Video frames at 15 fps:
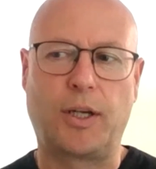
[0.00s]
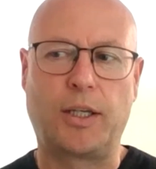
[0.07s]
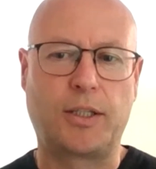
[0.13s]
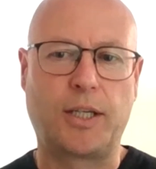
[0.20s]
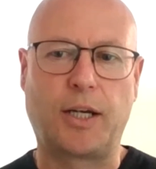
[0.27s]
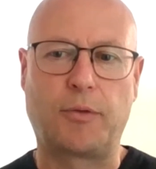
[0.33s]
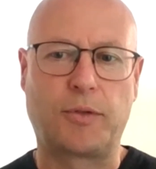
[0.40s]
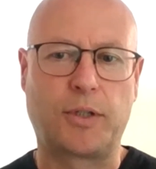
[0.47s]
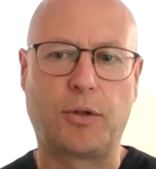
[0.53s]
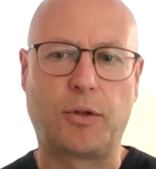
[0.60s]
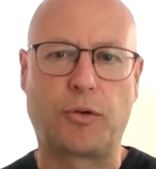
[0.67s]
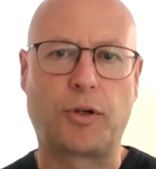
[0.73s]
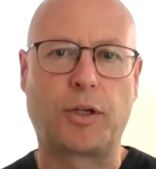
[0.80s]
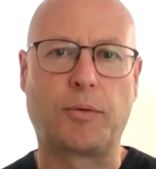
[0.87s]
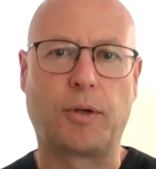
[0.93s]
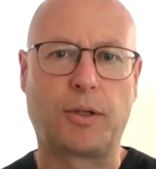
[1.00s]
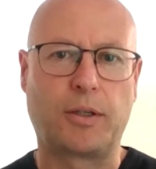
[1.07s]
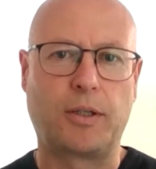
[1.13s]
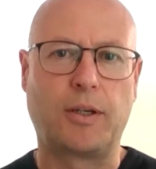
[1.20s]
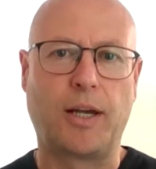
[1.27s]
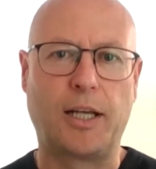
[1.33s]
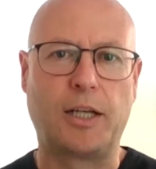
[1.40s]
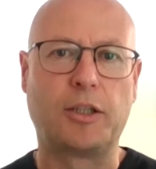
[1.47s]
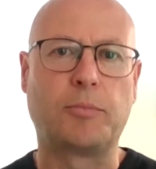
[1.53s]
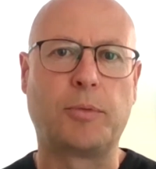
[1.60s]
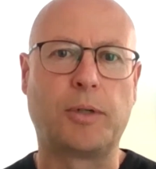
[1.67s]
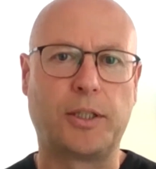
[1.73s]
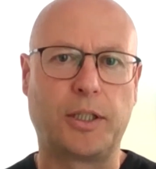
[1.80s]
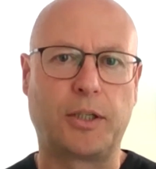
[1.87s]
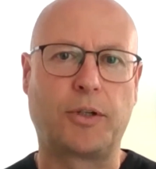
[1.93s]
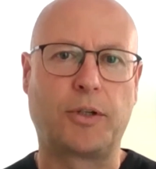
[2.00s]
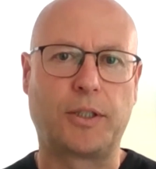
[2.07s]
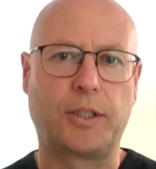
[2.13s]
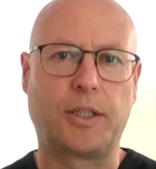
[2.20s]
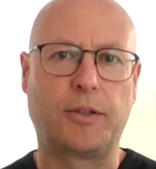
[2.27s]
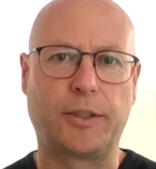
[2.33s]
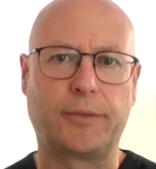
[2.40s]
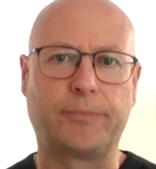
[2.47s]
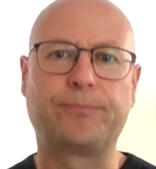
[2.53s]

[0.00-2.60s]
integrity or credit, eligibility criteria.